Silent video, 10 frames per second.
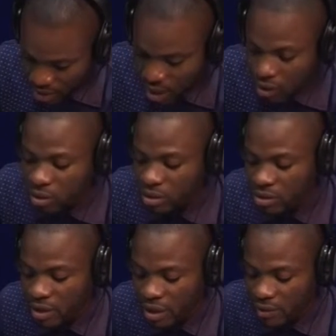According
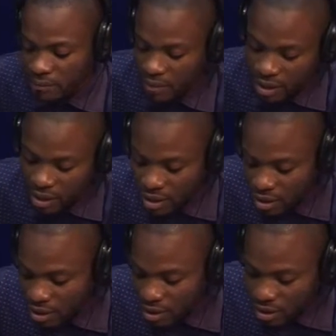to him,
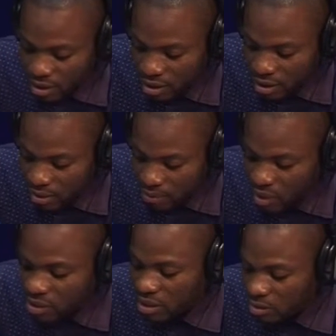
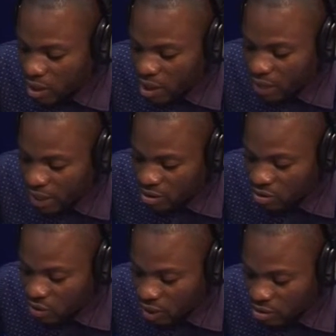President Buhari has
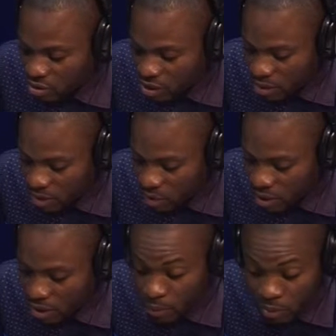no right to tamper
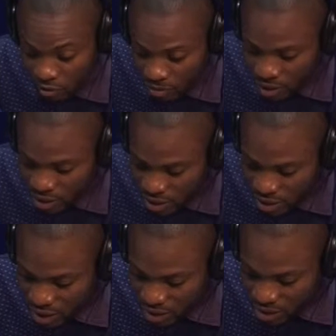with the approved
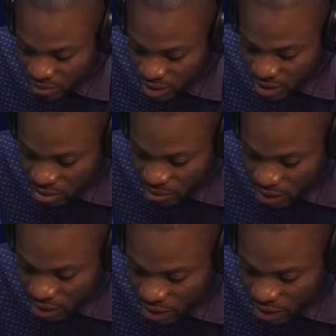budget as submitted by the